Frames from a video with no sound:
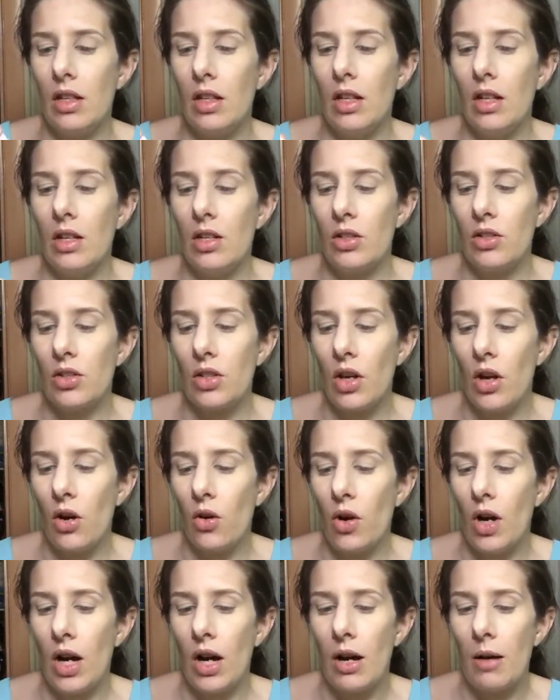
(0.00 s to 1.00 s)
So
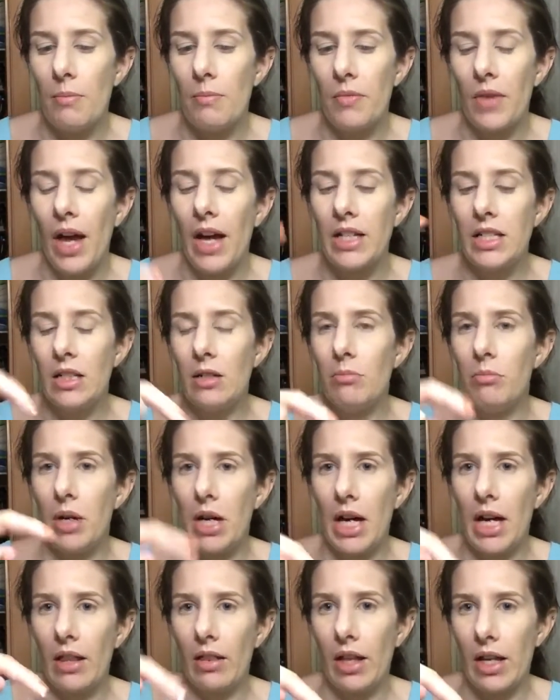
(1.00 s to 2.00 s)
I did buy
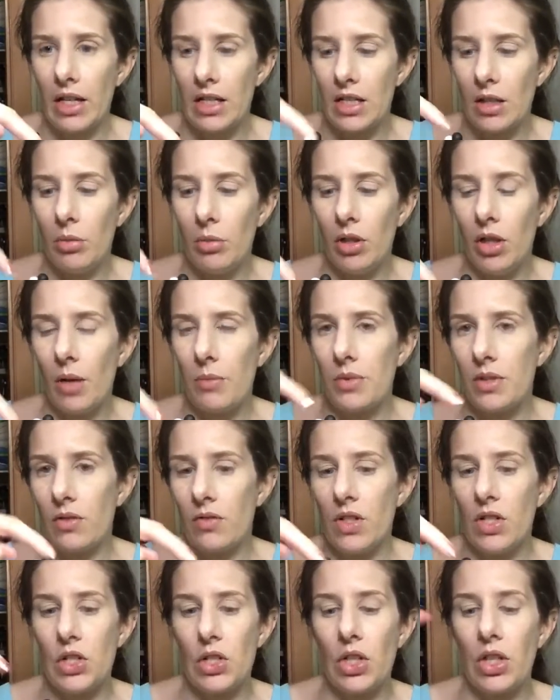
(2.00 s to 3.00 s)
like double
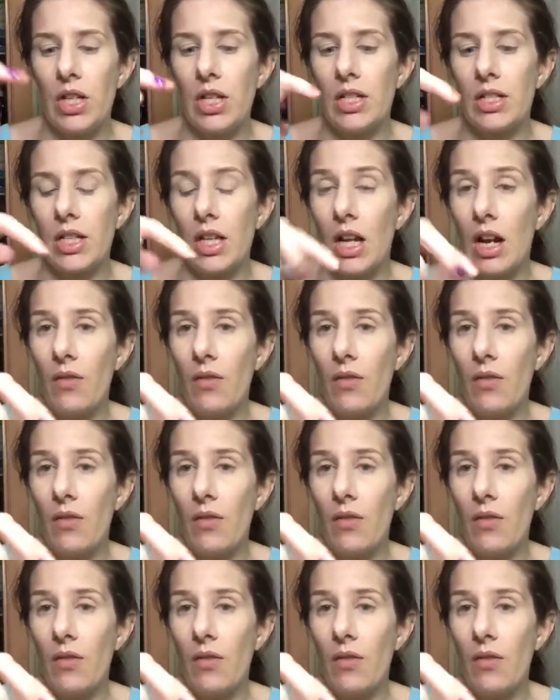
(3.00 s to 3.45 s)
ups of each of these,